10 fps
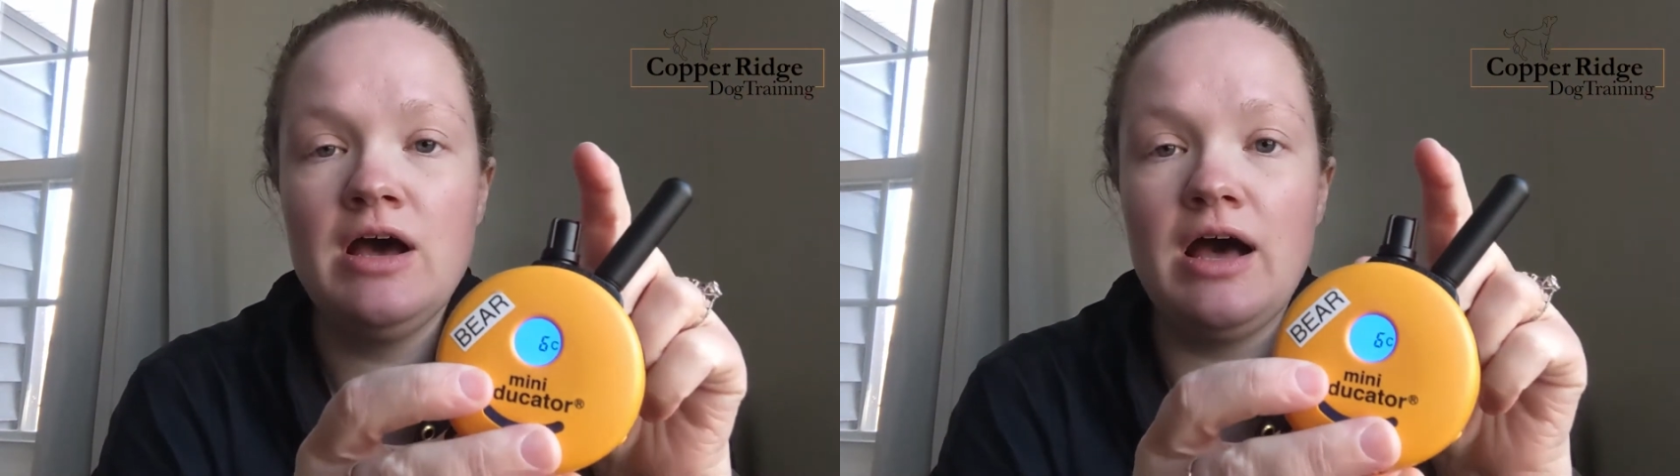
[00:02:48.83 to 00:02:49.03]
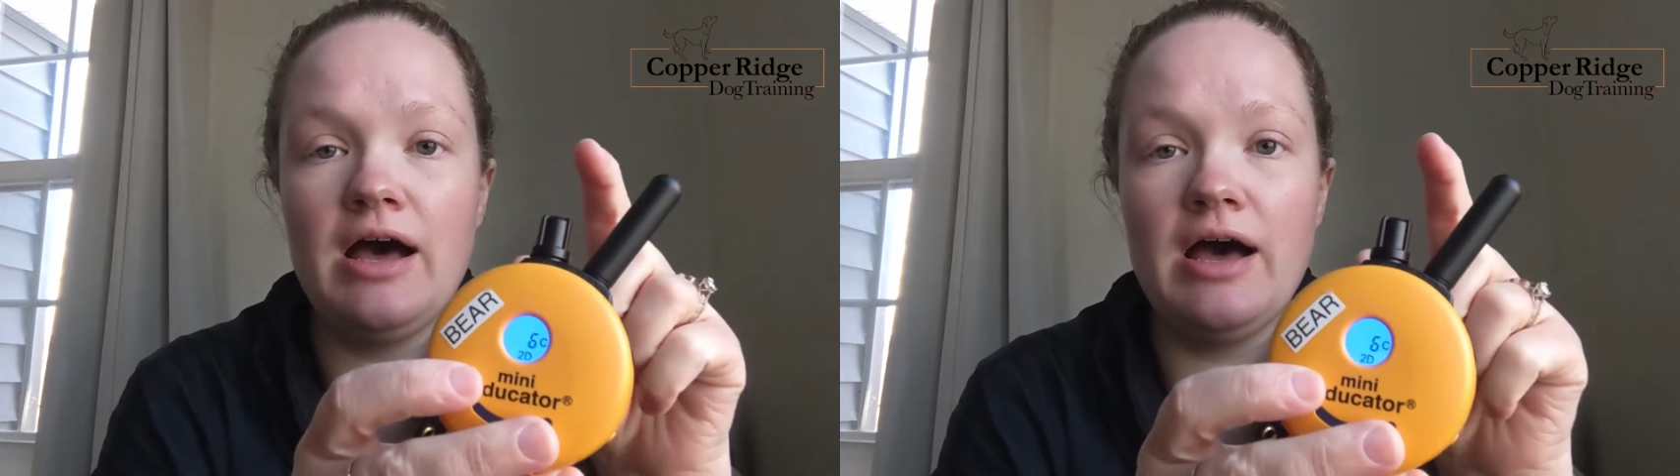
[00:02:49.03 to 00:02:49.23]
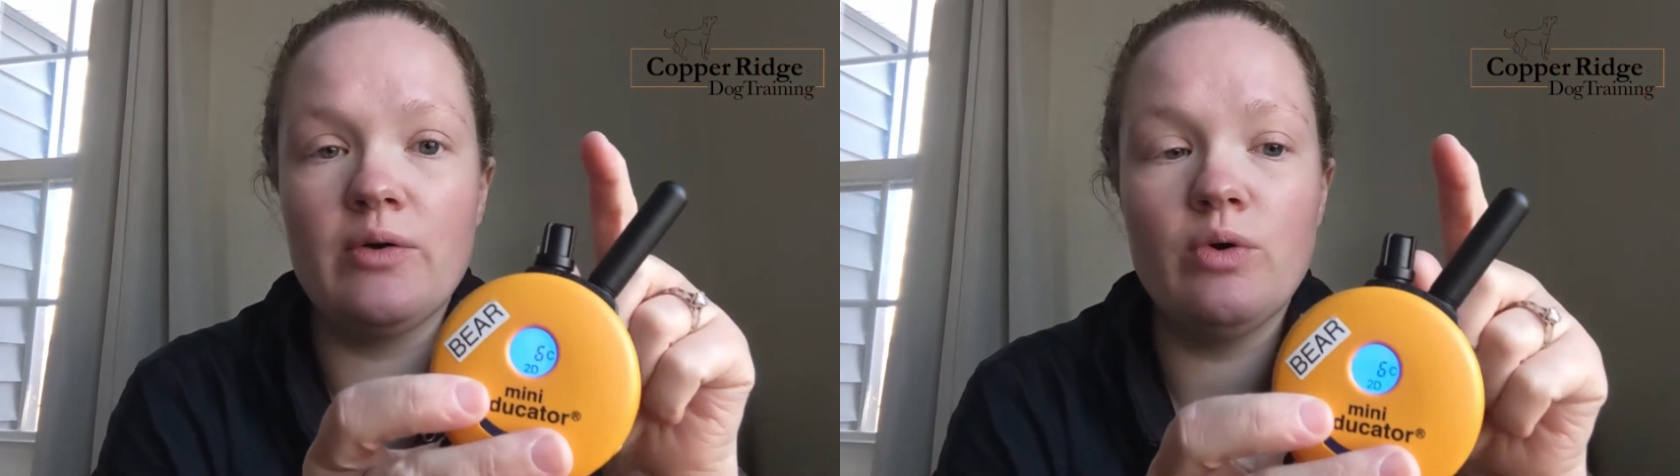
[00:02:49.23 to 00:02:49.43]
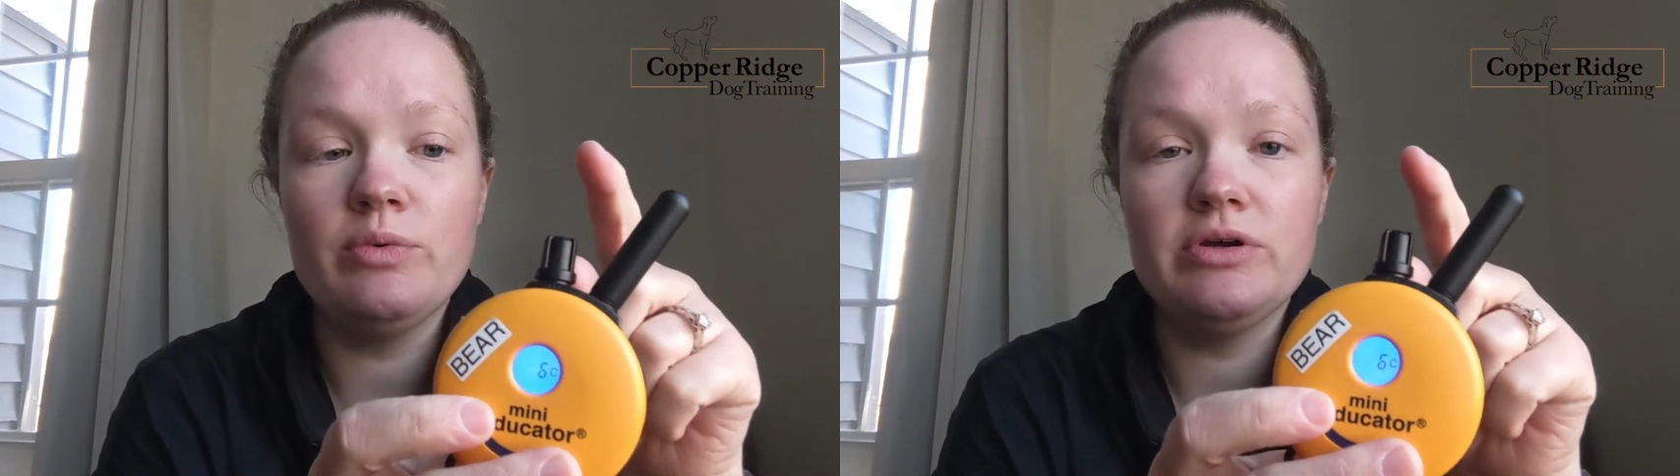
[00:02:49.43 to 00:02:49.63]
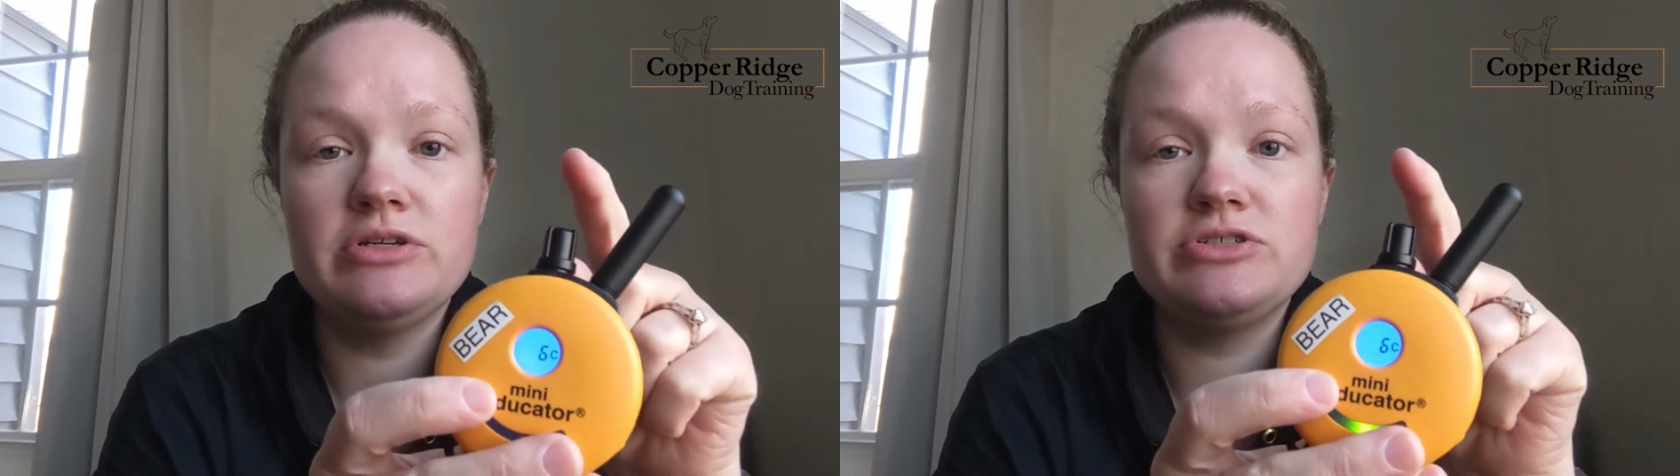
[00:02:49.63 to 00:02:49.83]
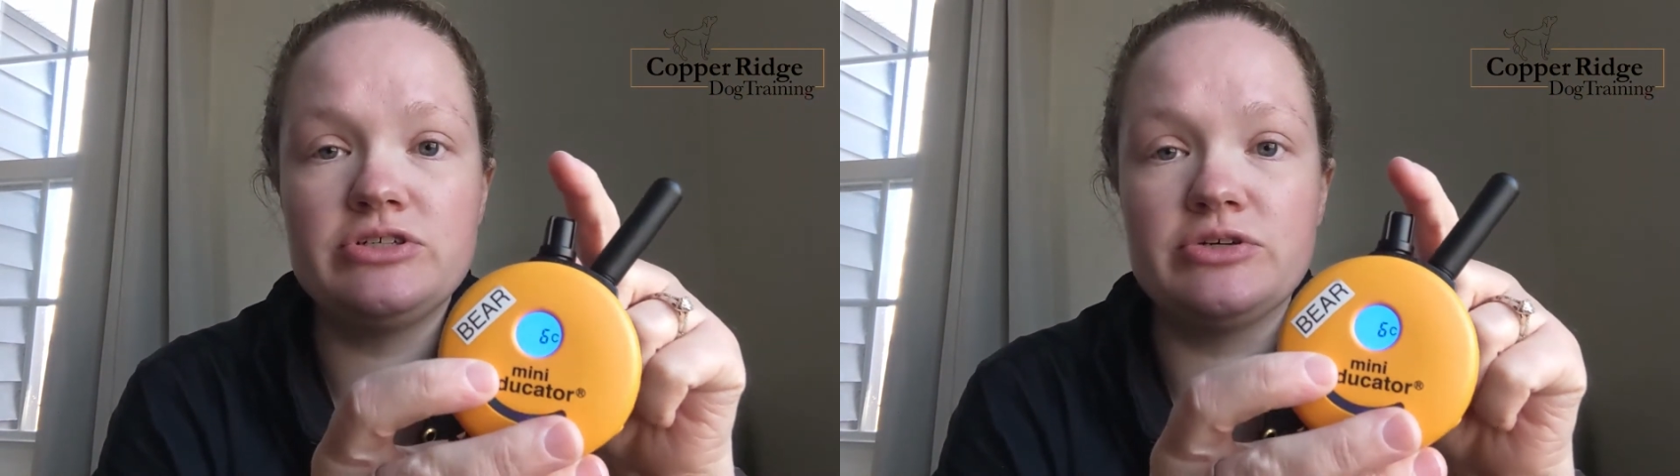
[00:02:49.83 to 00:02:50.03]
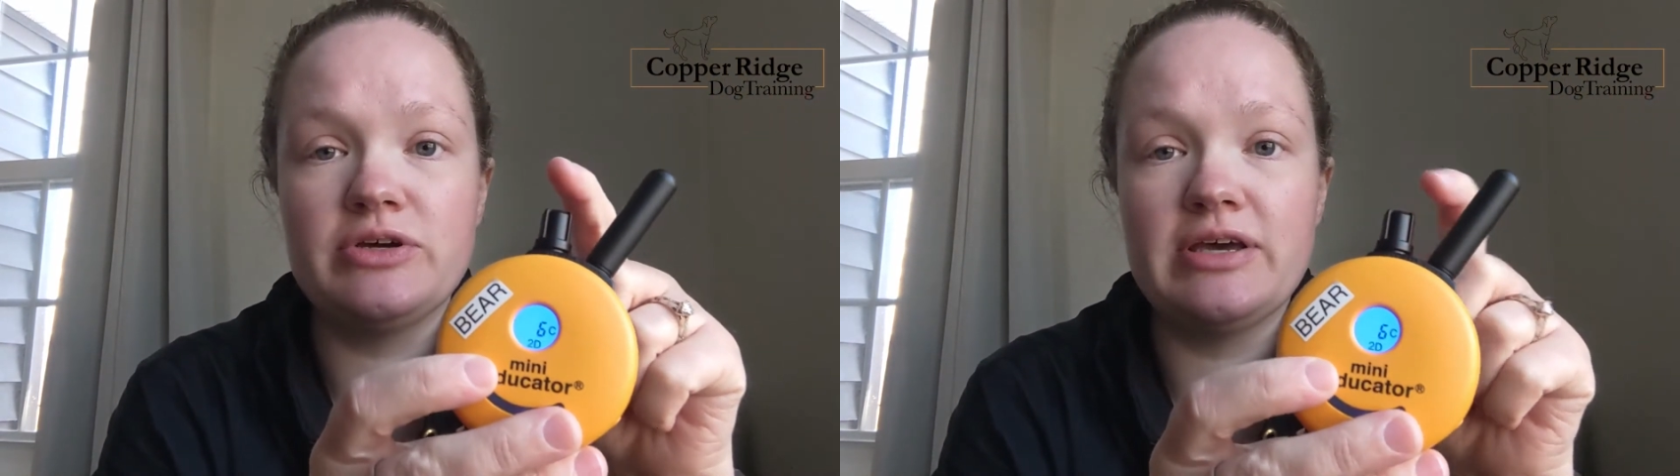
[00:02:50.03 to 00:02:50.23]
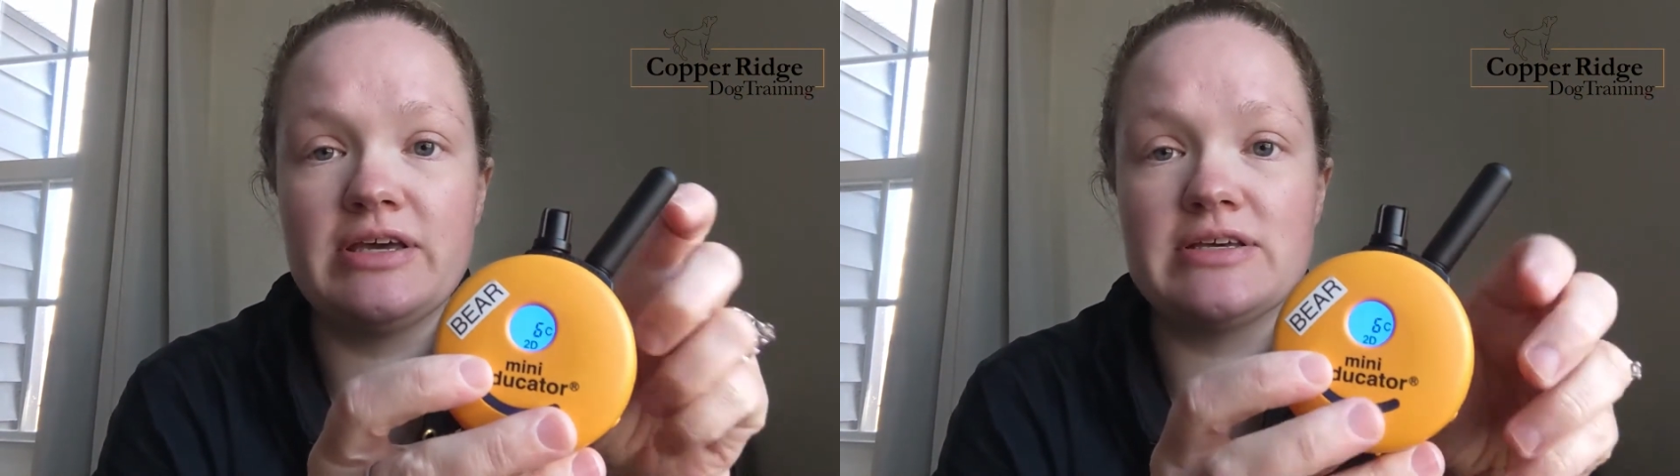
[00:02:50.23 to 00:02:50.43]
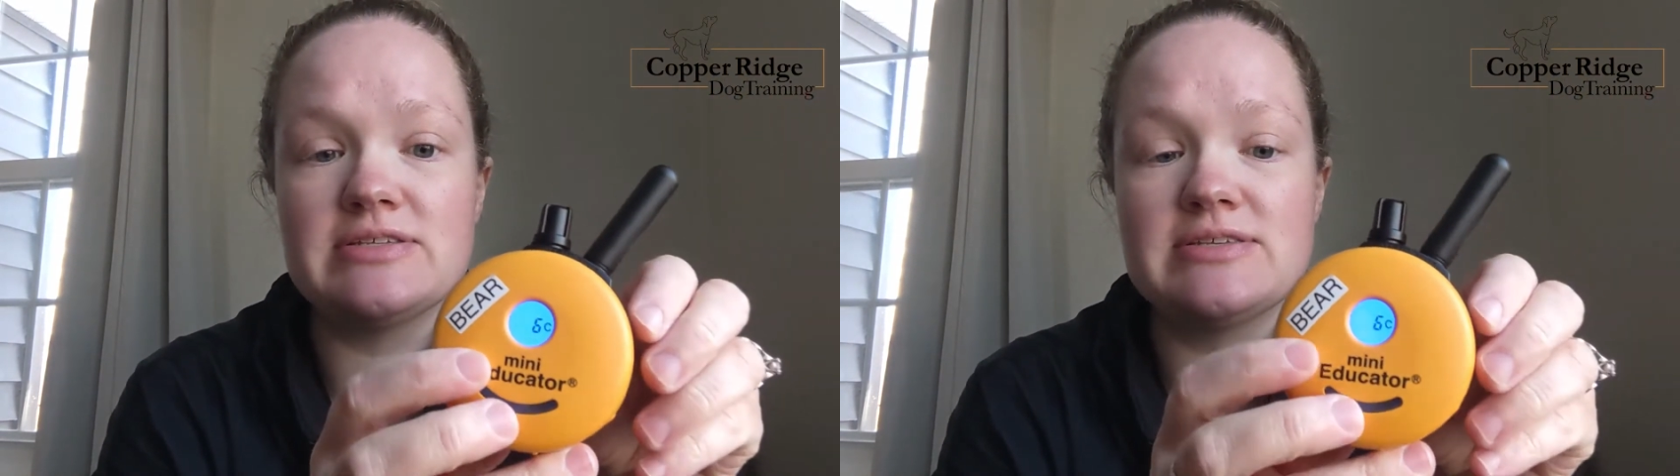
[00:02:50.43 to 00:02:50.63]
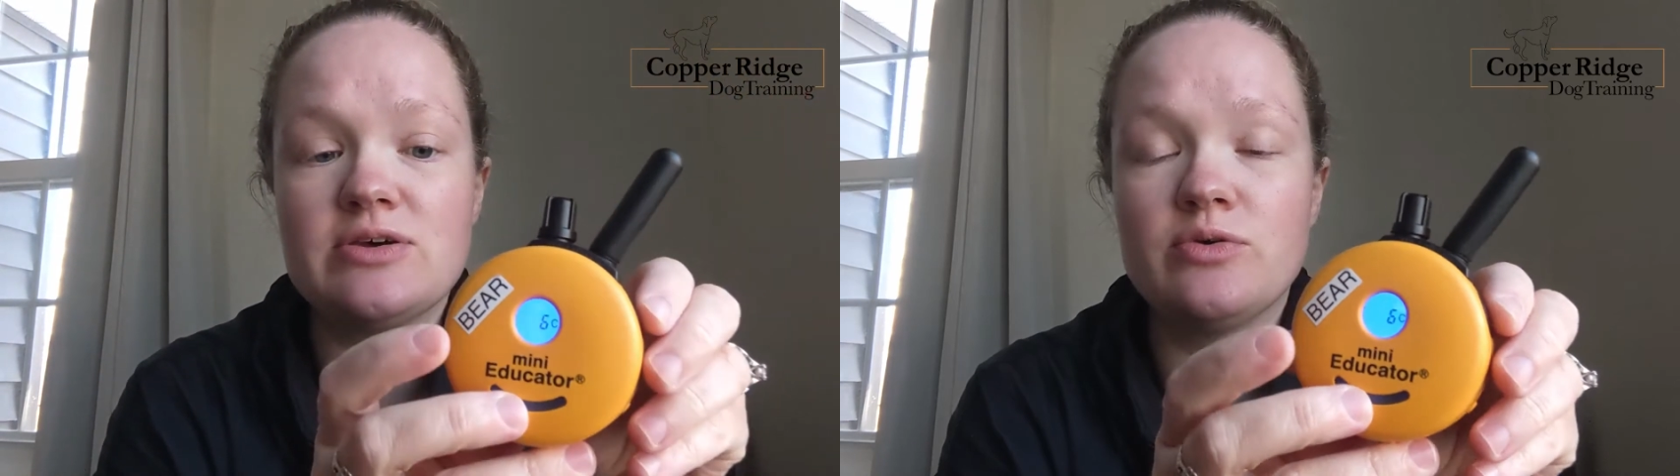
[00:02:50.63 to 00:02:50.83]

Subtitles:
What we're going to do is